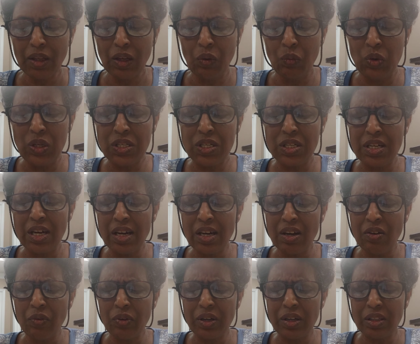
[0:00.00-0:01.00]
which
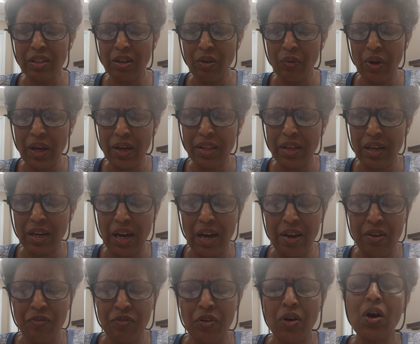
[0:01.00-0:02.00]
taketh away the
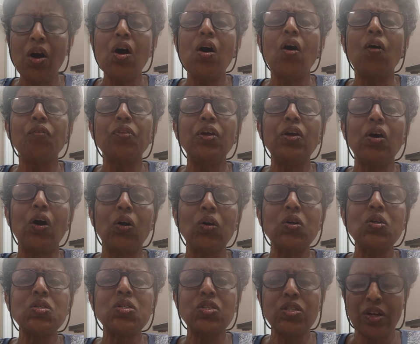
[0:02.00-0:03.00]
life of the
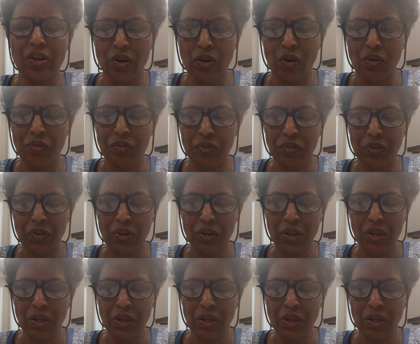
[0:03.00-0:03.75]
honours thereof.